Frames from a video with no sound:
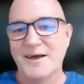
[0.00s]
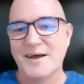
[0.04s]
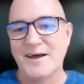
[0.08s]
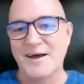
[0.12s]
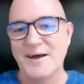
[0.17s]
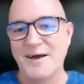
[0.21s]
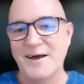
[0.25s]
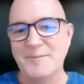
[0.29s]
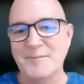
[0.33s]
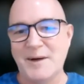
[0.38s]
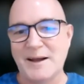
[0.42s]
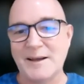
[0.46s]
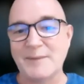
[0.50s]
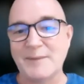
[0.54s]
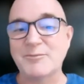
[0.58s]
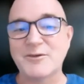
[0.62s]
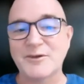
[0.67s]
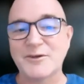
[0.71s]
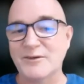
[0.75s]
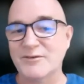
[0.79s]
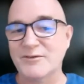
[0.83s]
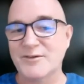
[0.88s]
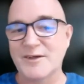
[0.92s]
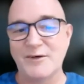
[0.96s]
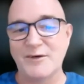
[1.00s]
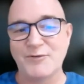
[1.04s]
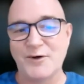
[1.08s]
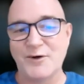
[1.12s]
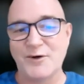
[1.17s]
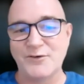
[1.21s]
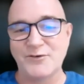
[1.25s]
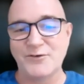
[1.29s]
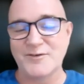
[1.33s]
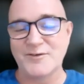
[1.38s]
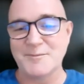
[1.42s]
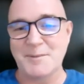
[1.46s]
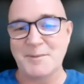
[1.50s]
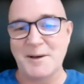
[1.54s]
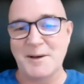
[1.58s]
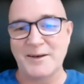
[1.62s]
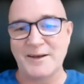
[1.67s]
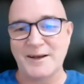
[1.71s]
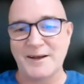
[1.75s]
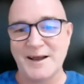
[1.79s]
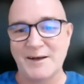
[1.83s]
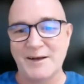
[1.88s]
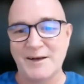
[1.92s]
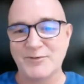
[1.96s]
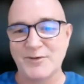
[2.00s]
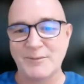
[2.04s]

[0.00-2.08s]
And I'm still self-conscious about it now,